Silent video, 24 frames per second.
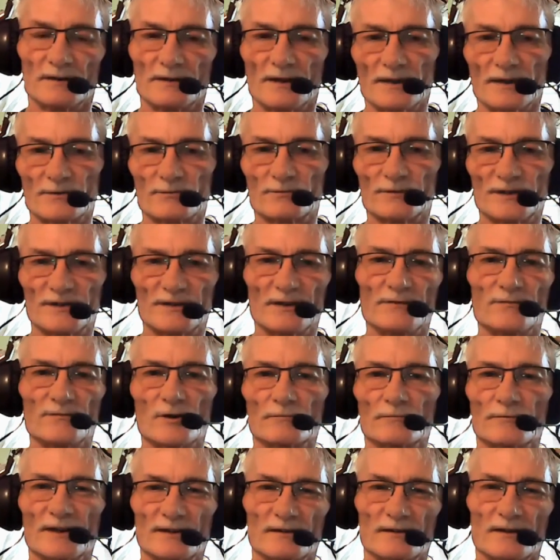has received our
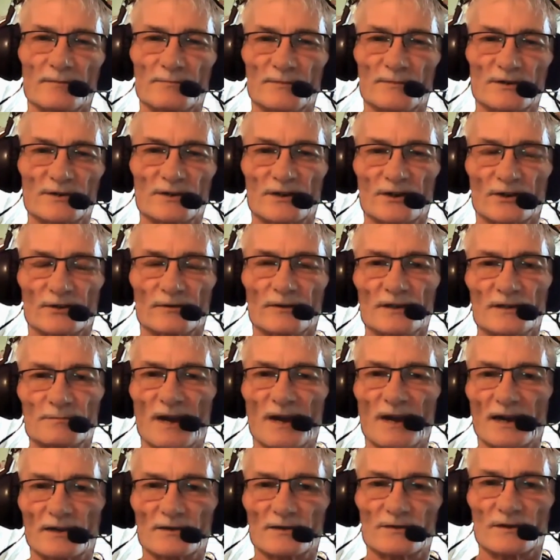Reclaim Your Securities
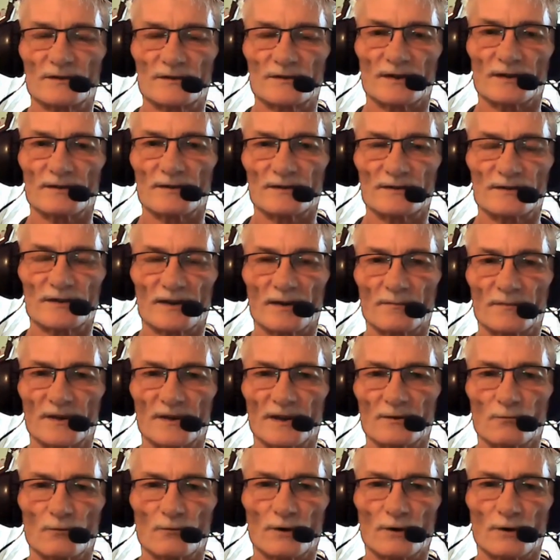package has said the same thing.